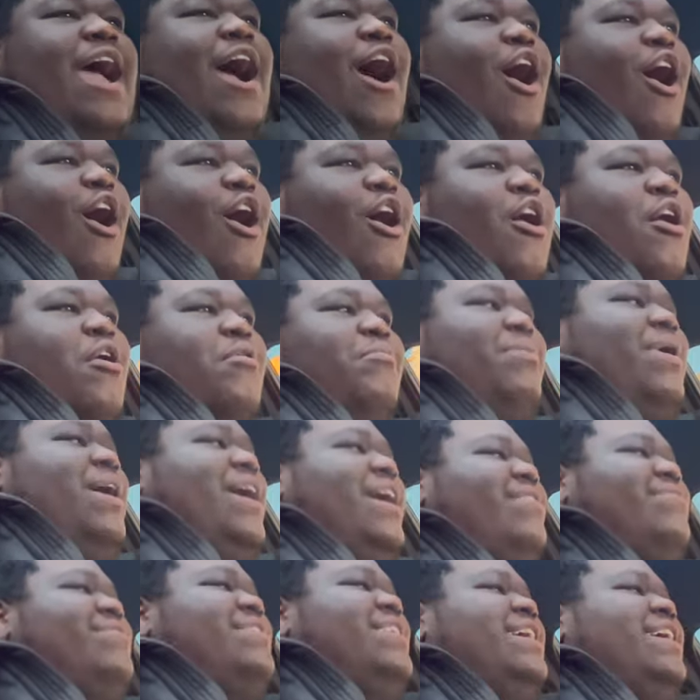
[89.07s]
home
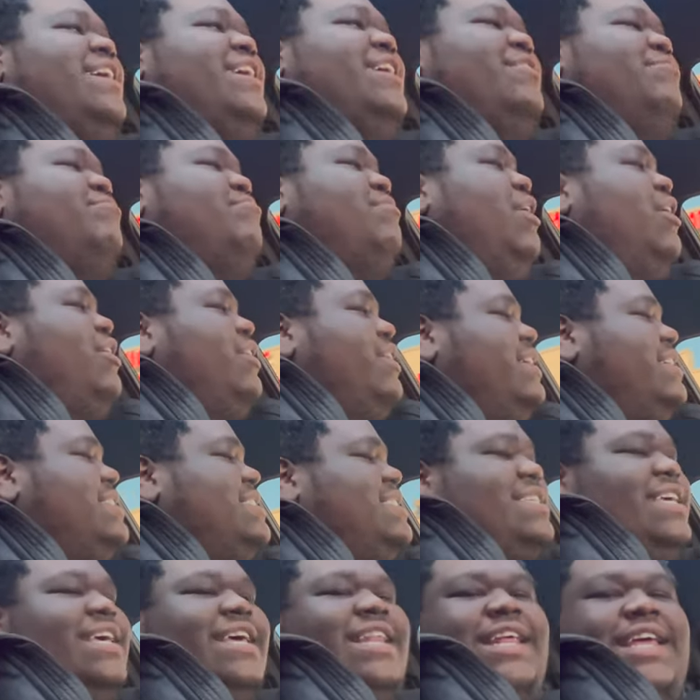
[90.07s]
of the Motor
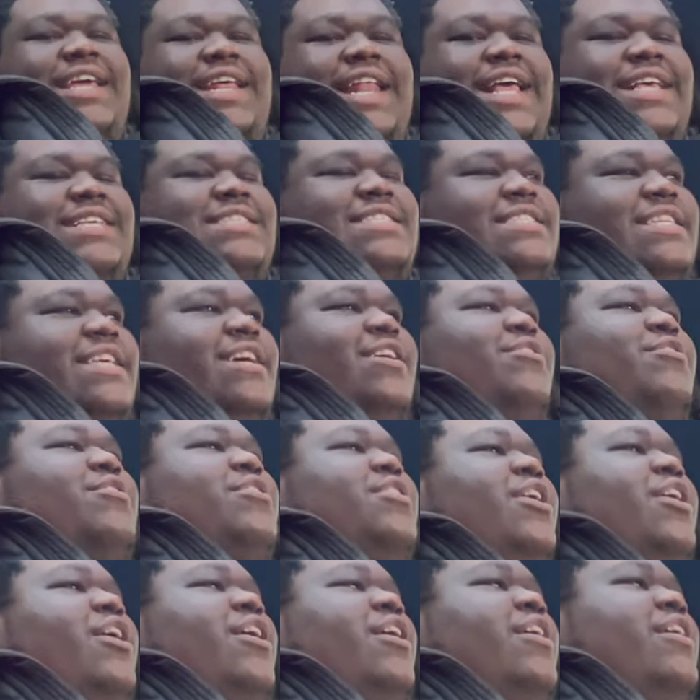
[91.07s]
City. They steal
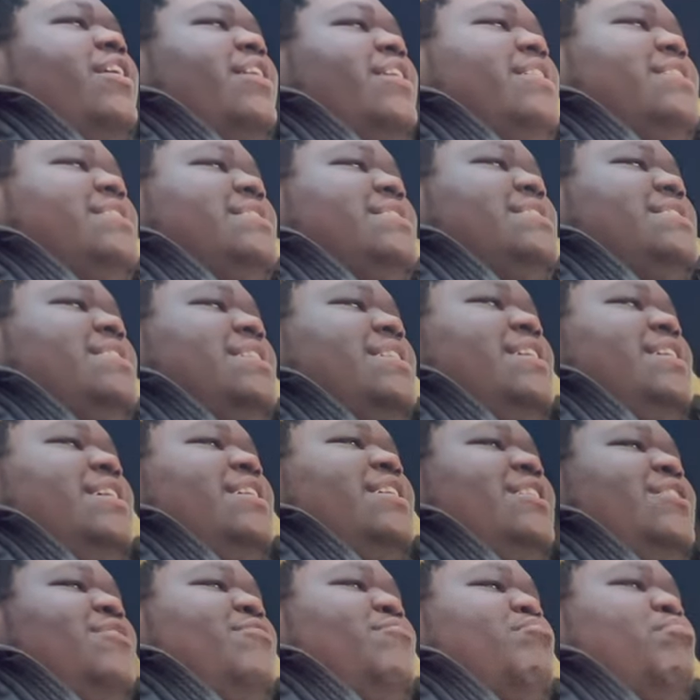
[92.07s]
cars,
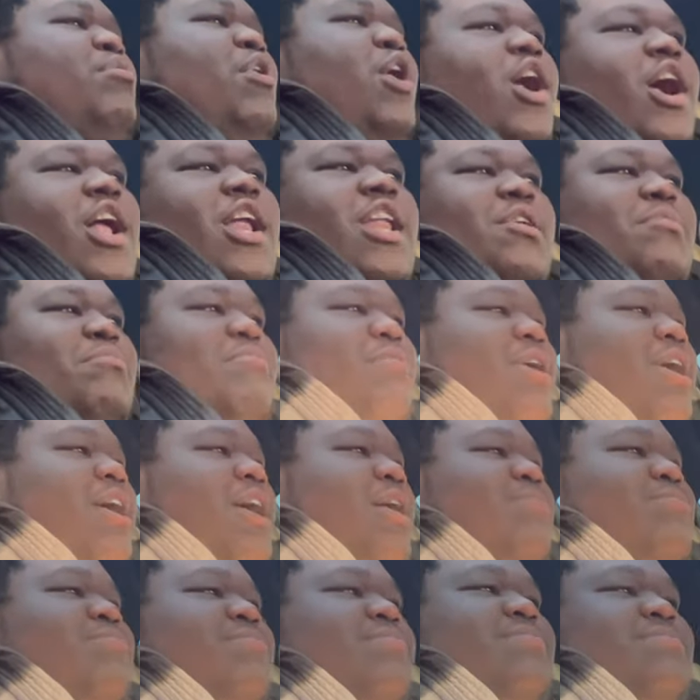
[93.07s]
ball them
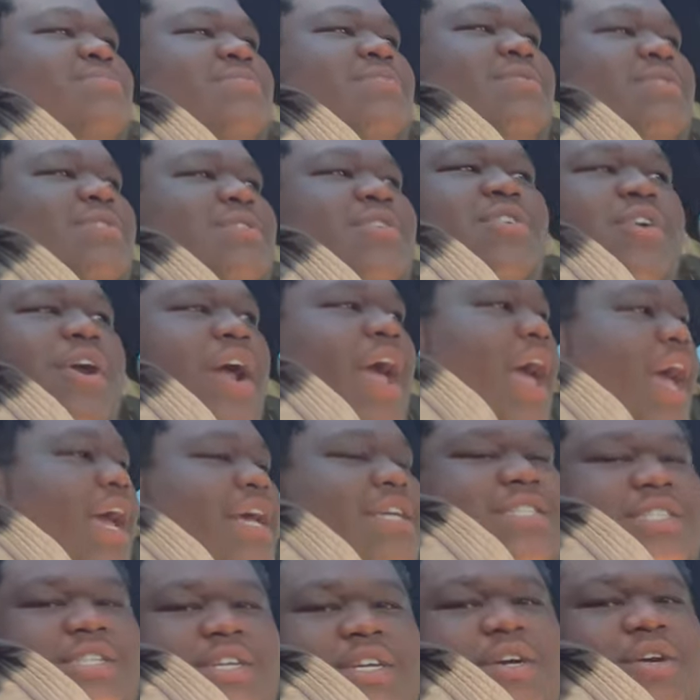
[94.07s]
up,
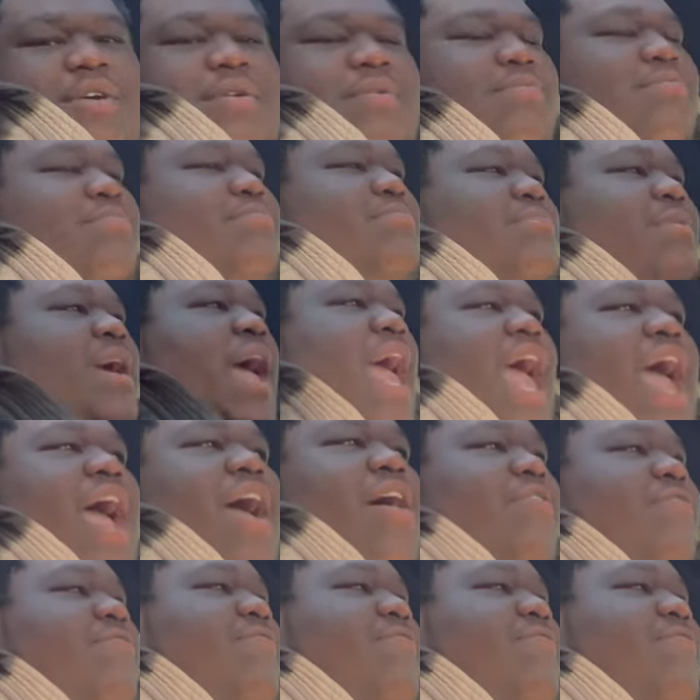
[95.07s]
crash them, have